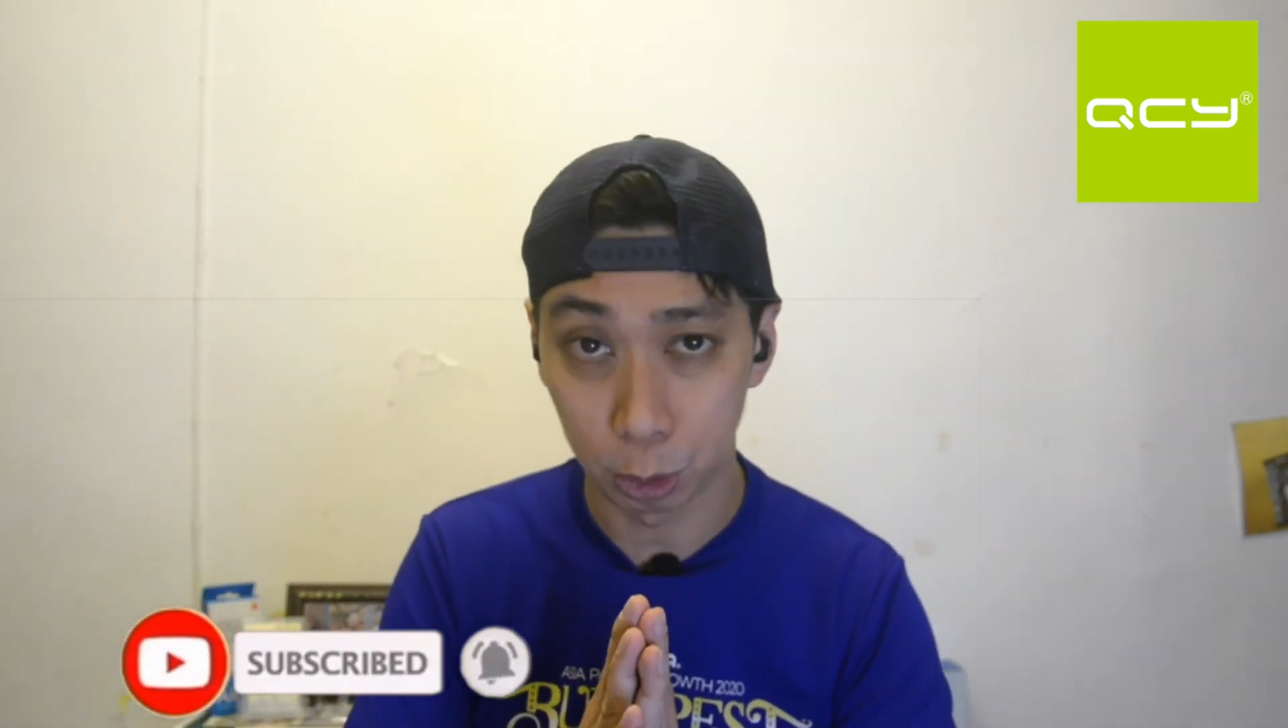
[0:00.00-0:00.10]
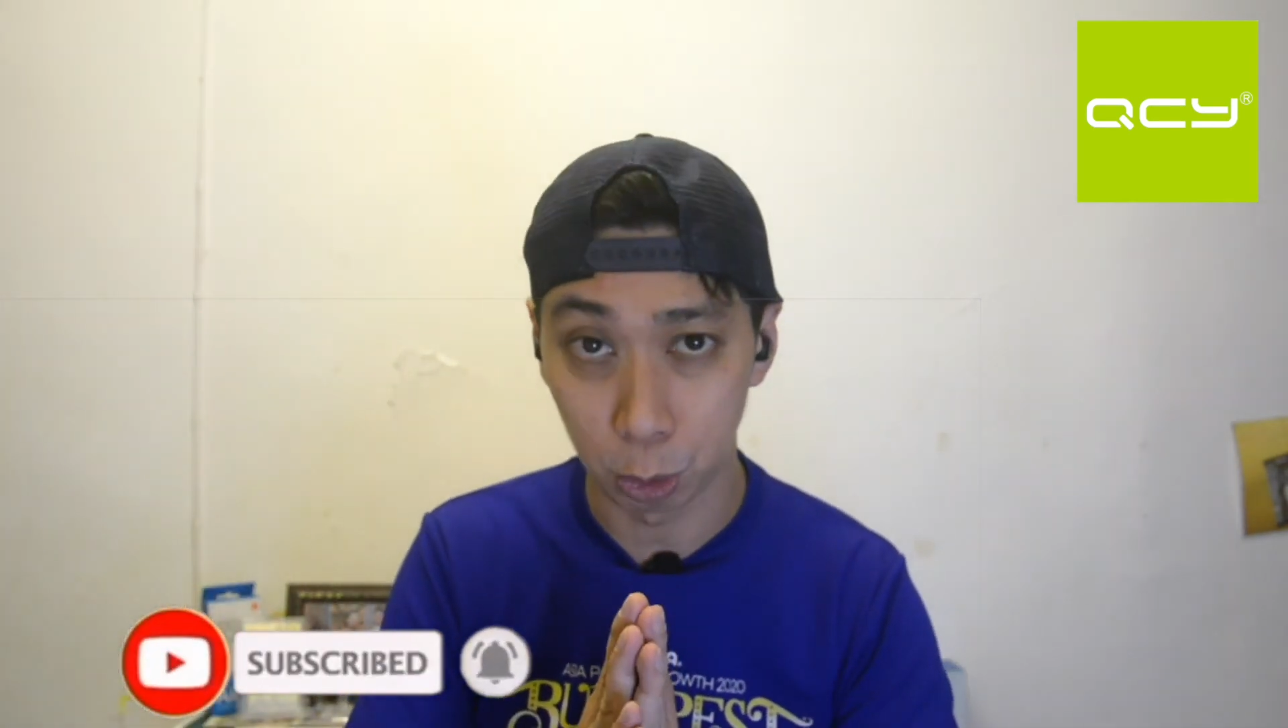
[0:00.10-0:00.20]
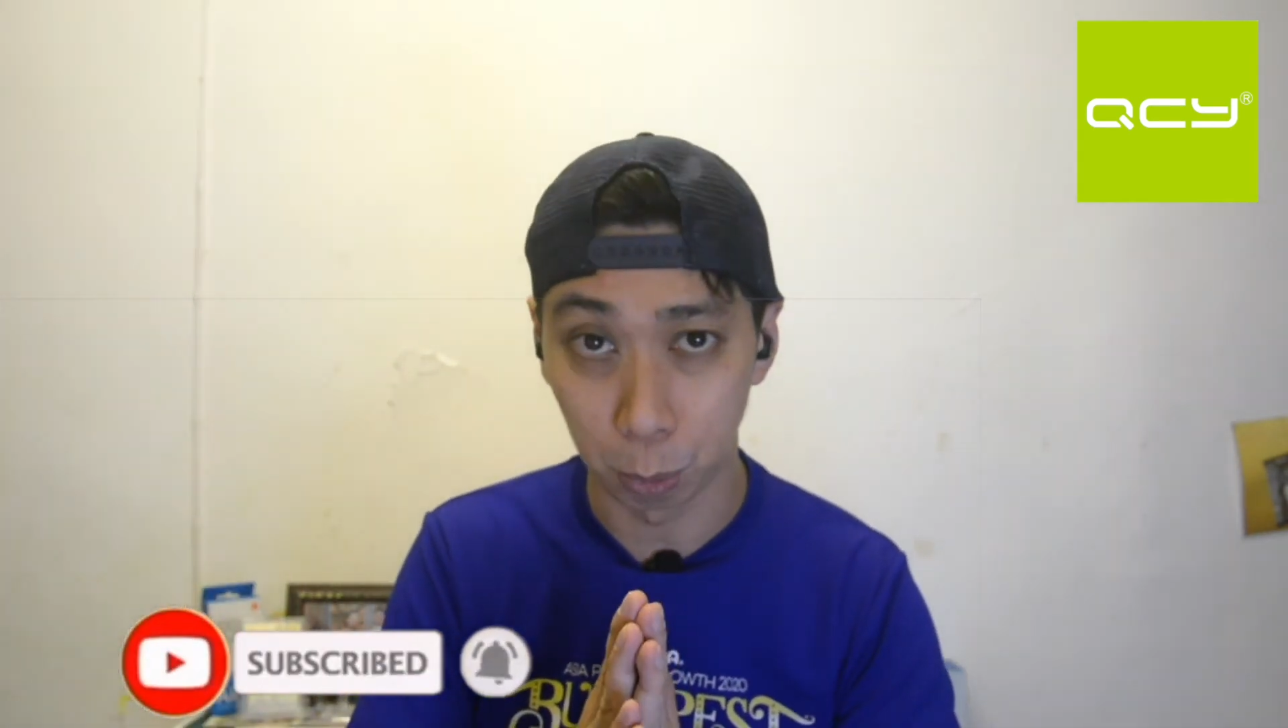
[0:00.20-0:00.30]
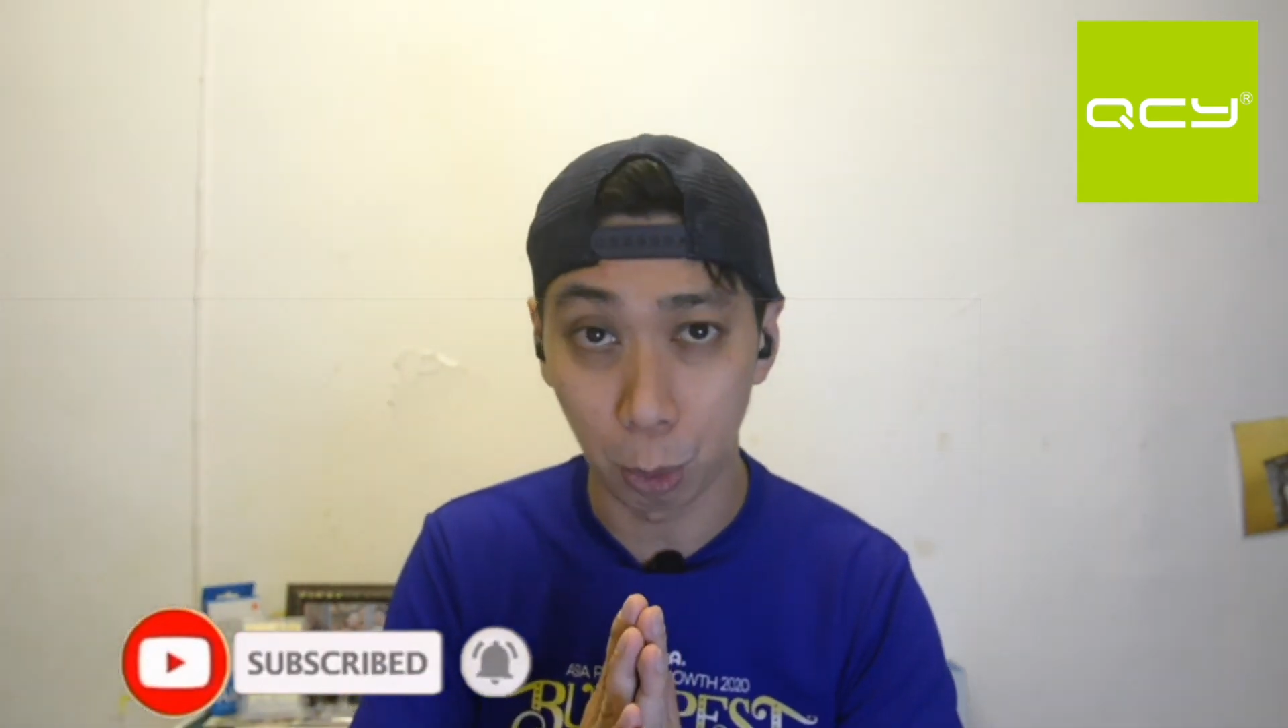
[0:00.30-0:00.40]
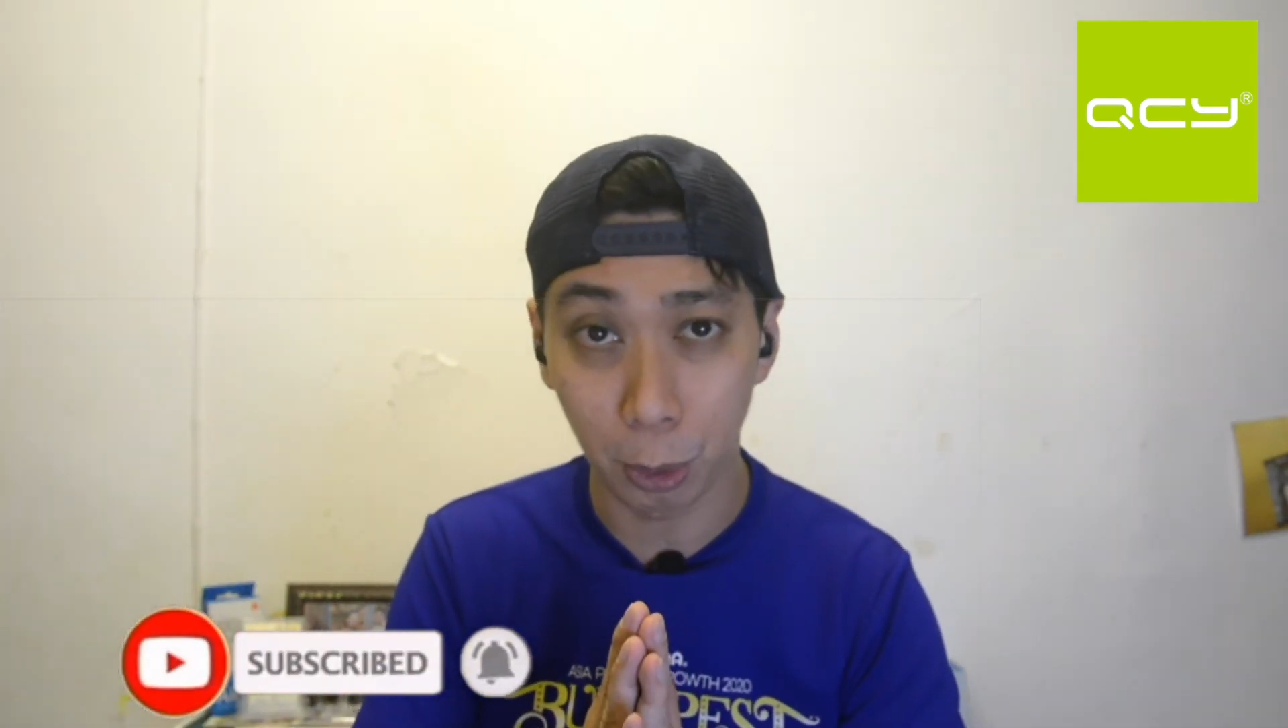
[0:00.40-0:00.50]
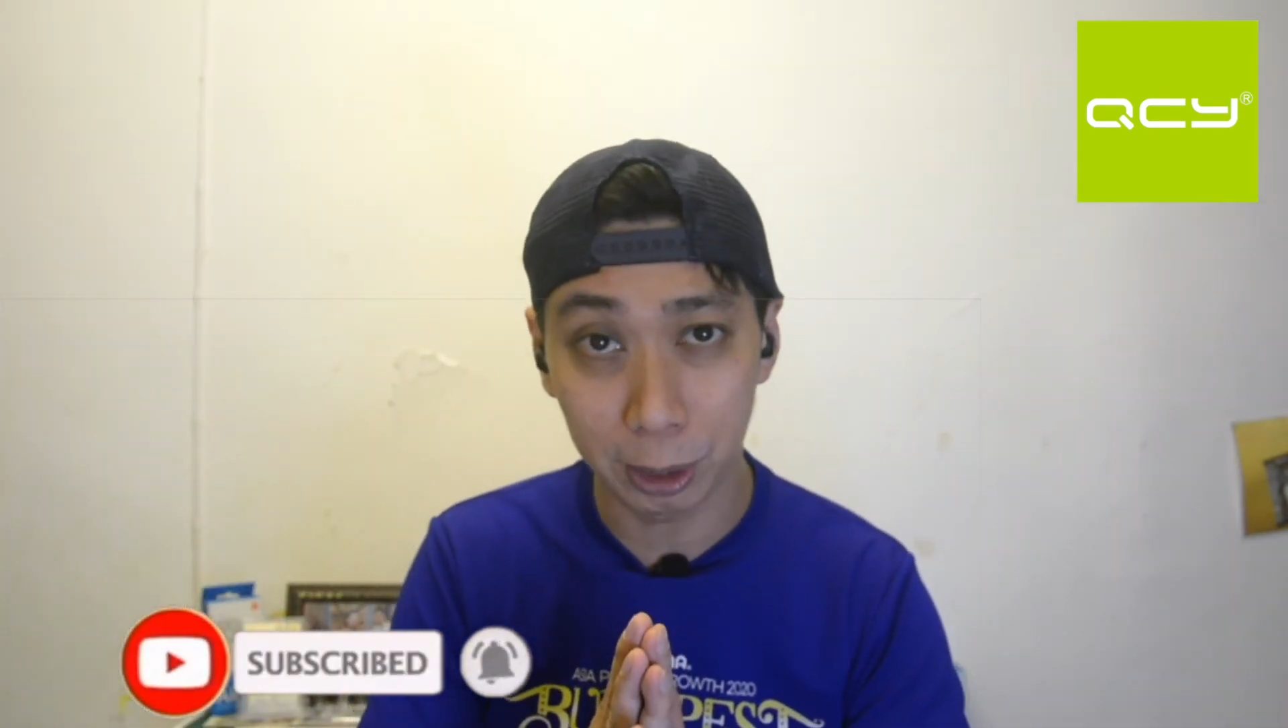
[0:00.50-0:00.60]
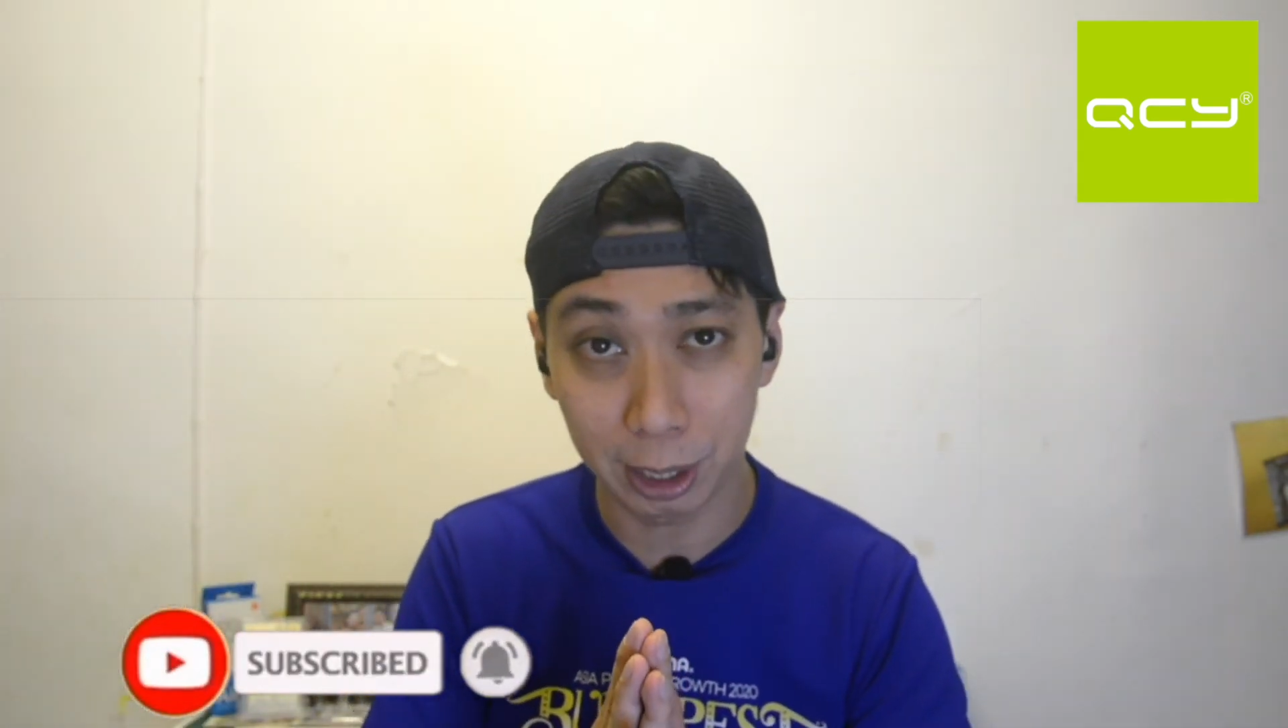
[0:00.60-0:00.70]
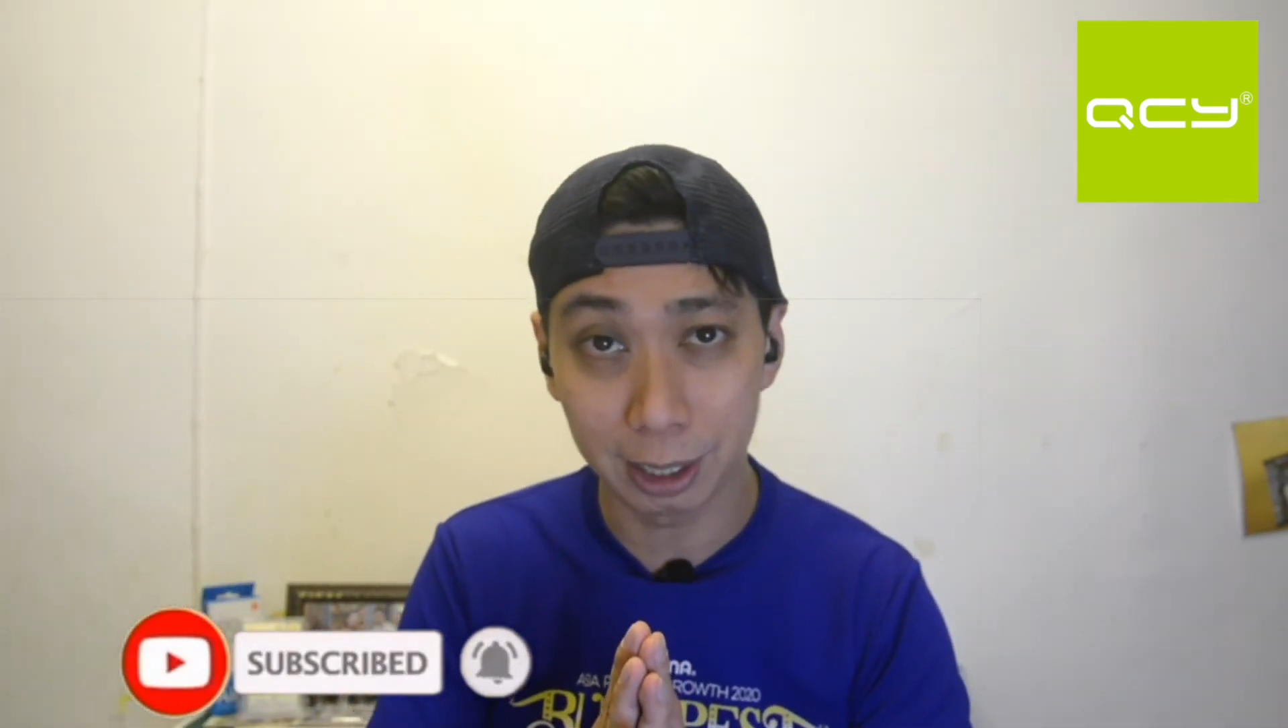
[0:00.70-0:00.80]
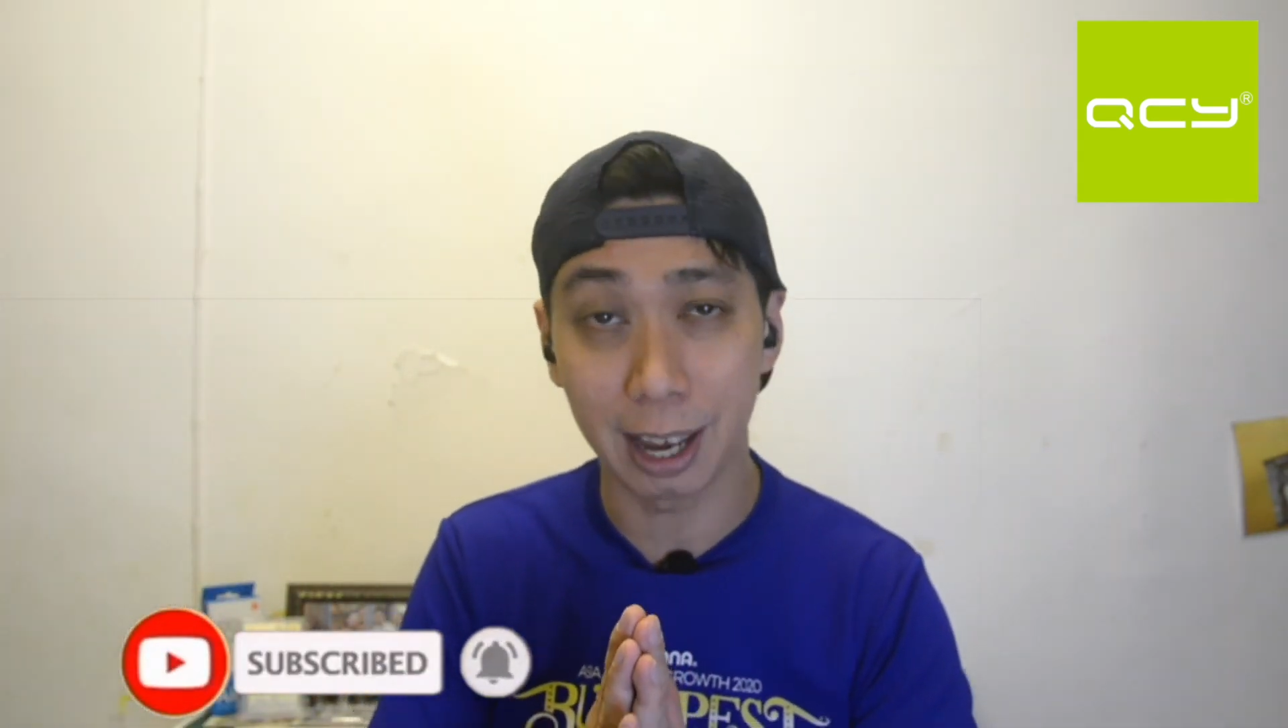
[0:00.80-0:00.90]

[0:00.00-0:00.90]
supporting,